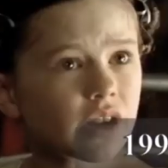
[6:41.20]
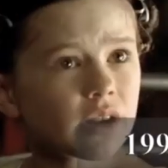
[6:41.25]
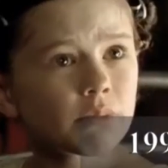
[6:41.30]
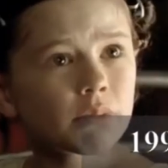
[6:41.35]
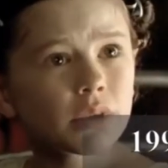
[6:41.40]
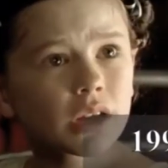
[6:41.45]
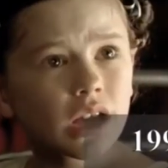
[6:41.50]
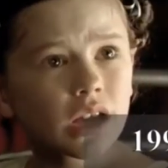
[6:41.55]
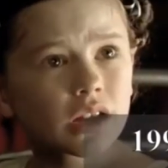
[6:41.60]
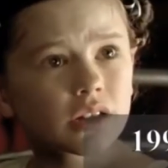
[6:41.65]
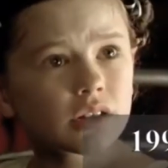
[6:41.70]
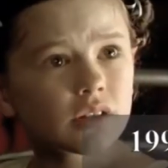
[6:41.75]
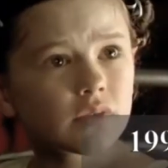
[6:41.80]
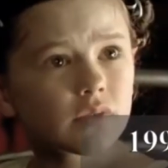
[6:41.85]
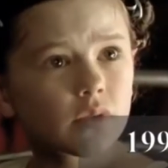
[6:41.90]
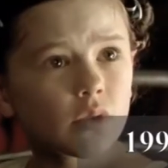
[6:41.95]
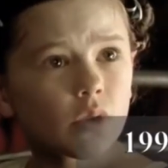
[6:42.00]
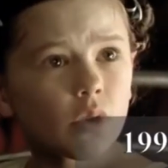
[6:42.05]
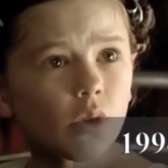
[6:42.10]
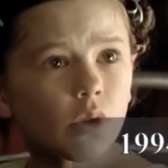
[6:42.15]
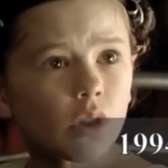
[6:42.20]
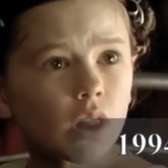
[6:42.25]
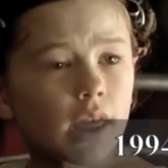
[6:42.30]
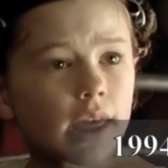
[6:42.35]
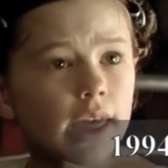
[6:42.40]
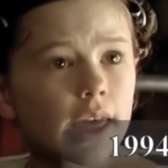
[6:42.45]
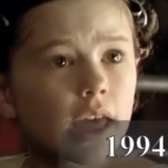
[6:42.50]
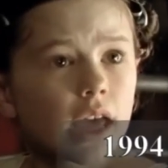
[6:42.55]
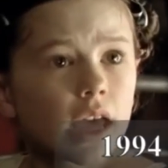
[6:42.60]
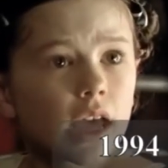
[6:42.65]
The rain began to
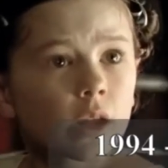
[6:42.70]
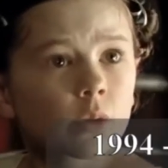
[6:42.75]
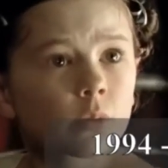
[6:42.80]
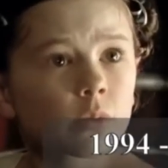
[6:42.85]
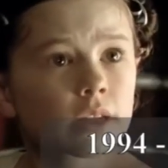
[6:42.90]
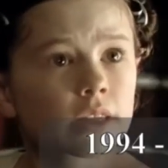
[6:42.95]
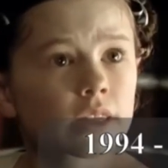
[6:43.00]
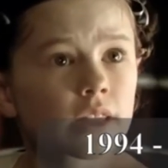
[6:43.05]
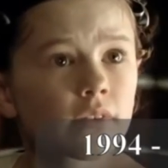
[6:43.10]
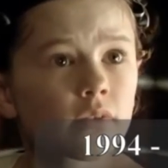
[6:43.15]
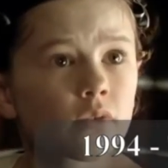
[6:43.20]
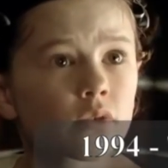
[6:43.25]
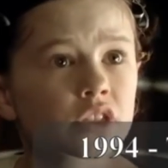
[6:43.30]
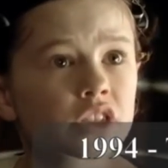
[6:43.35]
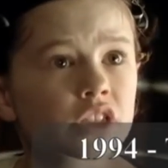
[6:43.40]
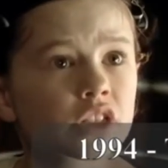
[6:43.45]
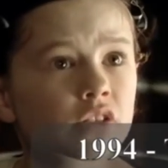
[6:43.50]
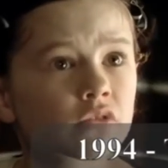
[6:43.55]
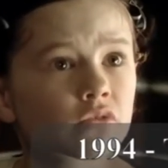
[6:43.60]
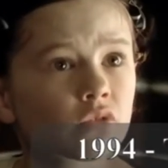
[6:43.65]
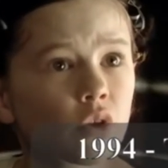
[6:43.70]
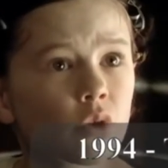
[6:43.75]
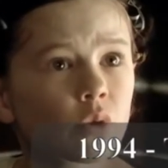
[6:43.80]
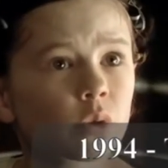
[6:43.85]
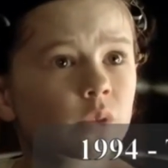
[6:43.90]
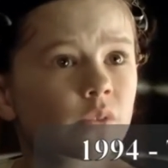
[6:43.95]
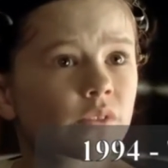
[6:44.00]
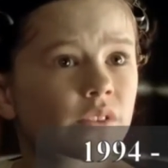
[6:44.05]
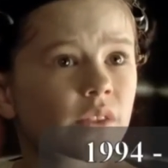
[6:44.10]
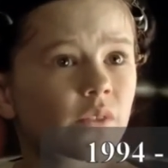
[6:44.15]
fall, and when their voices
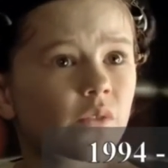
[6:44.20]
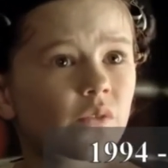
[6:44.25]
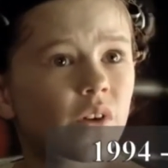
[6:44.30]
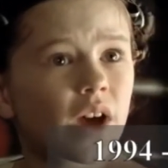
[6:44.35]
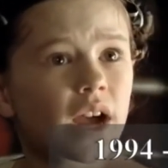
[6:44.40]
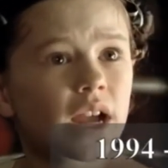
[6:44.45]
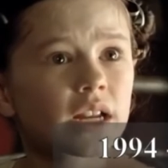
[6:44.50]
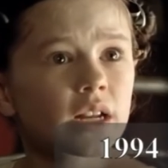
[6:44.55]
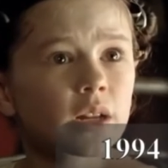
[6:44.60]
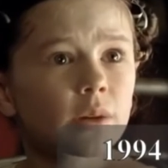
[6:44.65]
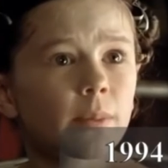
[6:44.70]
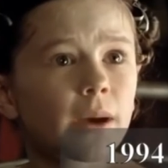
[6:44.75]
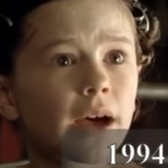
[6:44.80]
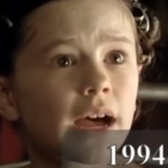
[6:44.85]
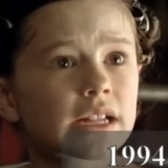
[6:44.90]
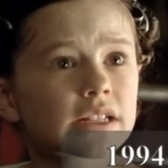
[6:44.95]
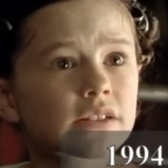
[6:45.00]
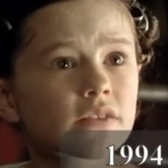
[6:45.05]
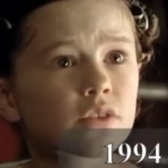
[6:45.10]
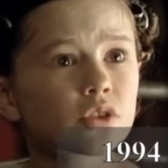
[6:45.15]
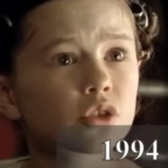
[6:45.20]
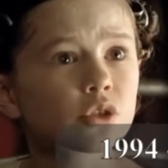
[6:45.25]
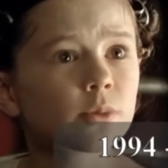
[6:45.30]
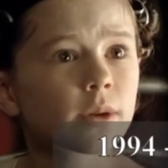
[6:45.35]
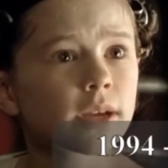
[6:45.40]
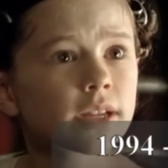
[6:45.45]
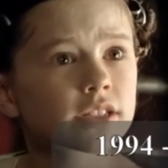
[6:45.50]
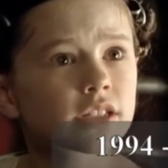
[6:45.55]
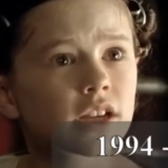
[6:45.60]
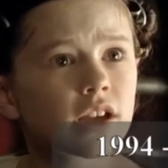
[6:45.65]
rose for the final bars of the
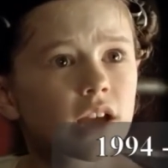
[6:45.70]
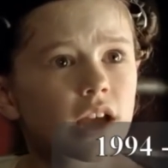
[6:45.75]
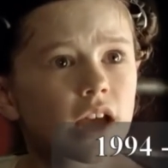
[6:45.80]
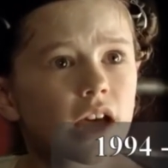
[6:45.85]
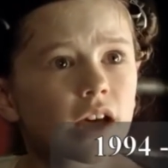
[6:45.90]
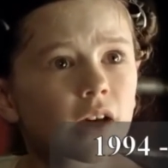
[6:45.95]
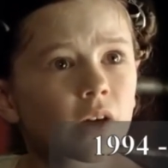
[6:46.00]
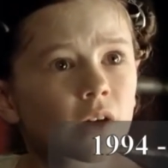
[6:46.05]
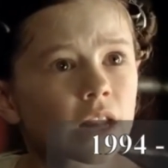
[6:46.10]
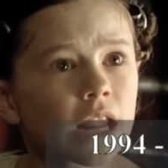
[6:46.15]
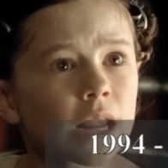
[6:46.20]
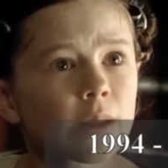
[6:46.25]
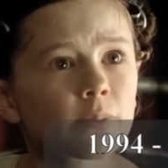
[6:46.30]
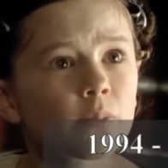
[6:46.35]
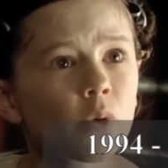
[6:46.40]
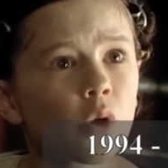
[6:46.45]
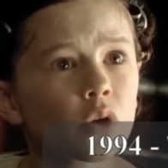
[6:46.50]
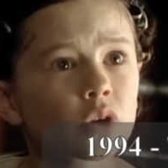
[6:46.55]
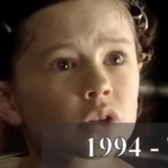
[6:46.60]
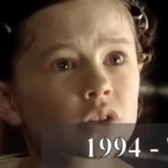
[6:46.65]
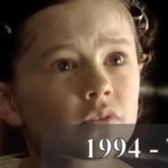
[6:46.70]
duet, a great